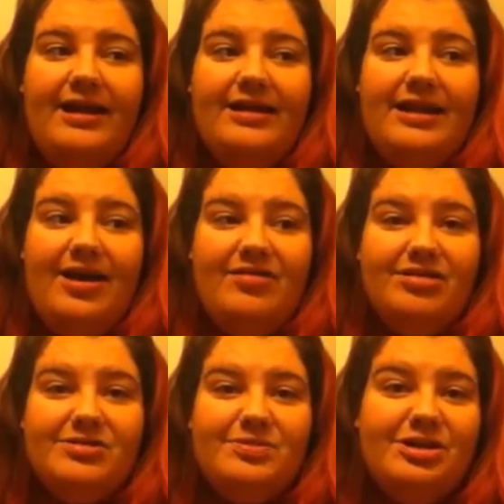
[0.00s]
And I
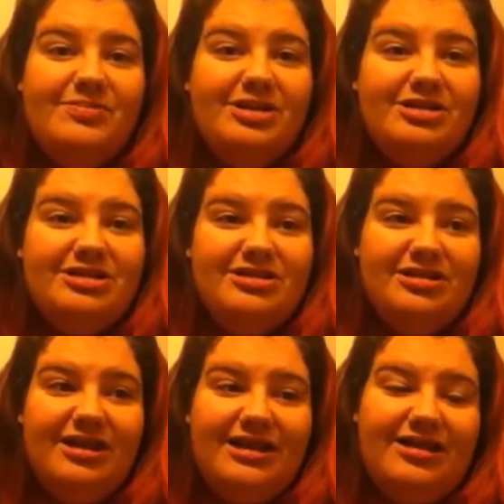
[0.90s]
was pretty
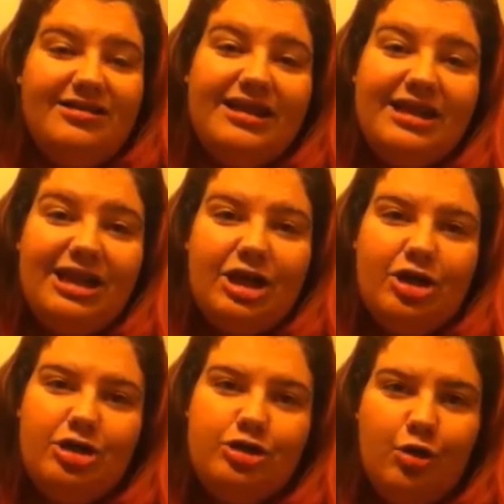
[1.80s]
much like leaning
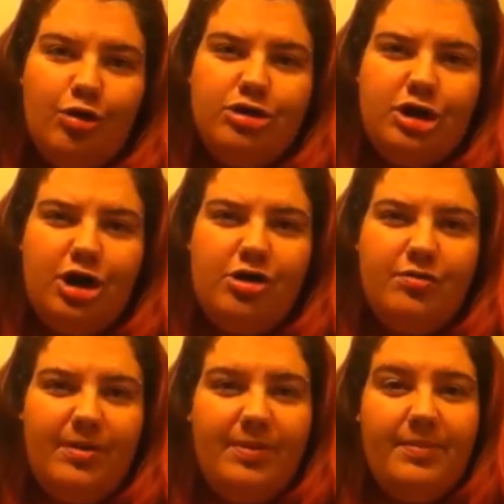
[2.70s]
towards
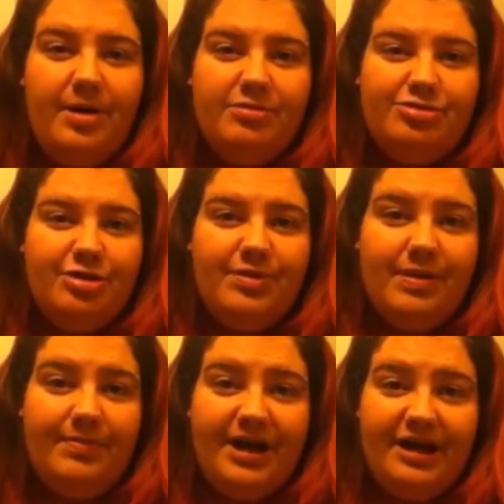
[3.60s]
her while my mom was
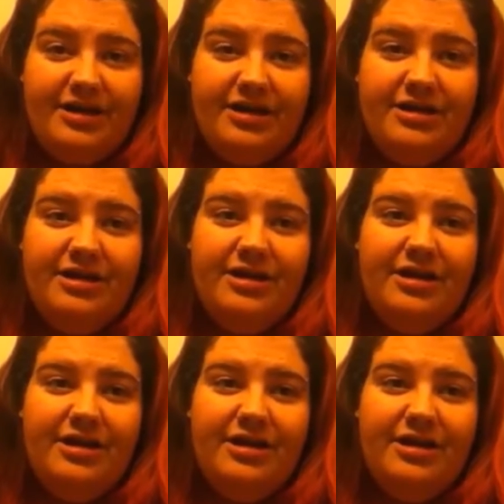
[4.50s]
rubbing my back,